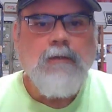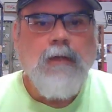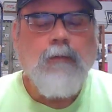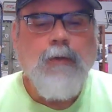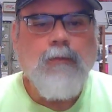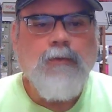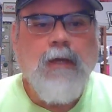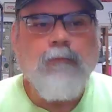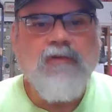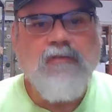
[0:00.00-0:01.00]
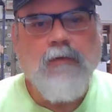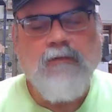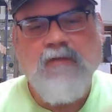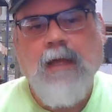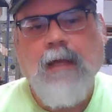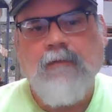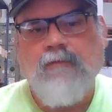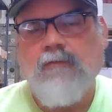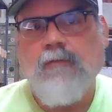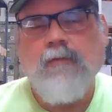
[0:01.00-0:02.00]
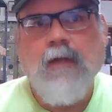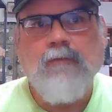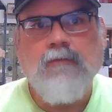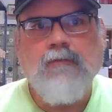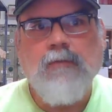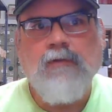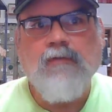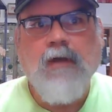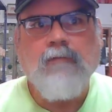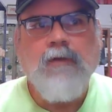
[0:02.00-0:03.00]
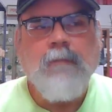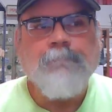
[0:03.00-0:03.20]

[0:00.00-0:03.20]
that we will not return tags in 2025.